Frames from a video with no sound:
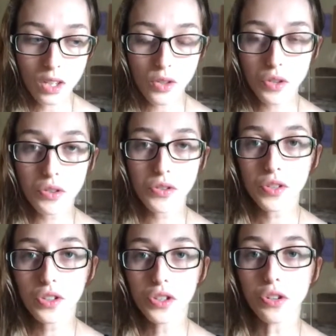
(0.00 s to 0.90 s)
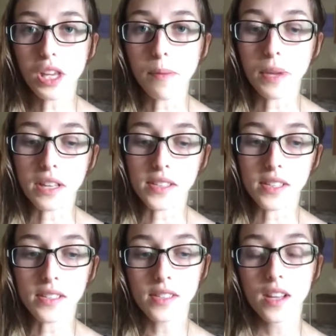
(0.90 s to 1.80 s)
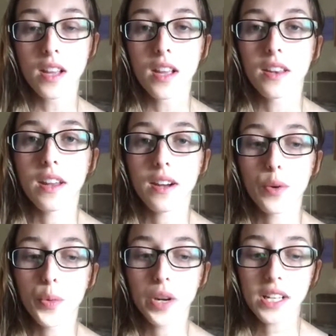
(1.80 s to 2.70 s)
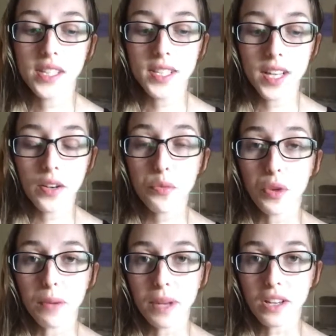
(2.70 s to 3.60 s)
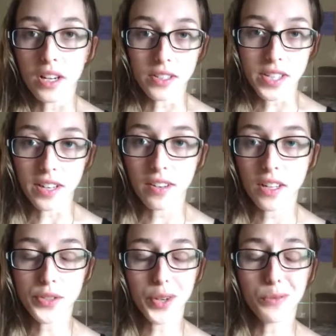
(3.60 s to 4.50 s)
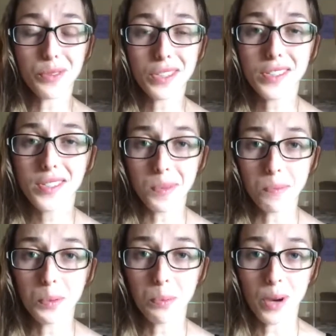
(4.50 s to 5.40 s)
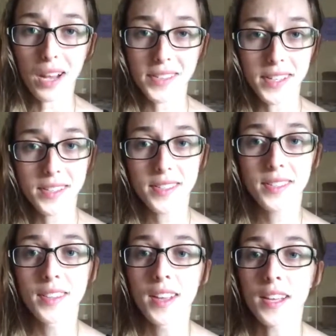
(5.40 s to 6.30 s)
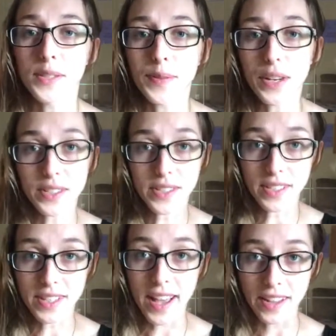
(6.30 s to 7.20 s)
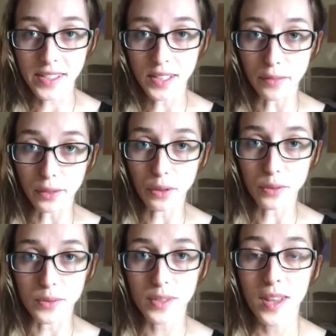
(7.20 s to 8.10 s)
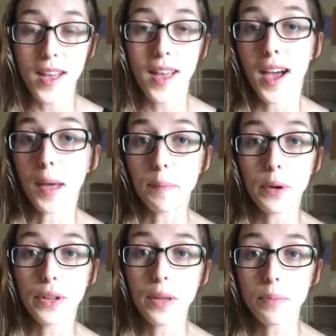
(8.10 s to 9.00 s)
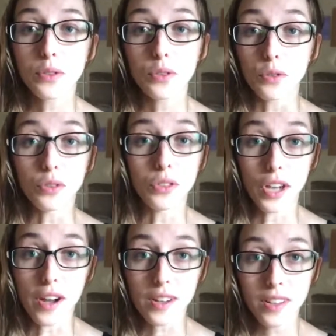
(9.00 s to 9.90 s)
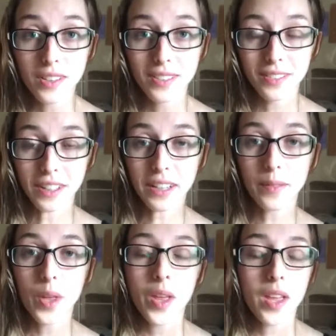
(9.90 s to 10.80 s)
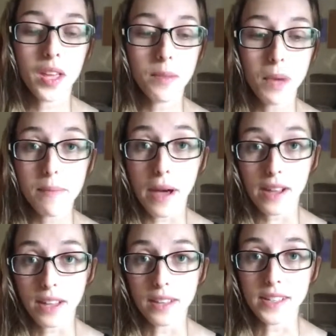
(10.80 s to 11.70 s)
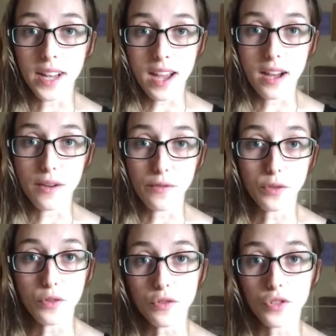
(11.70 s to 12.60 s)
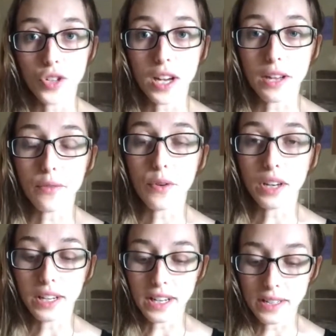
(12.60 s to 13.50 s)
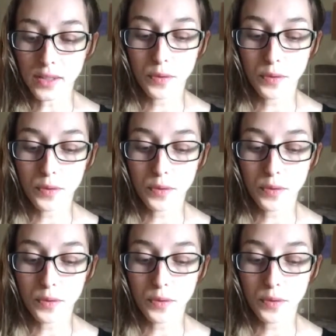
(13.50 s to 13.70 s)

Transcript: So those are the two key pieces. Now, when I sit down and write my content, it's a really simple process as far as the tech stuff goes. I pull up a Google Doc, right? In my back end, I have Google Drive organized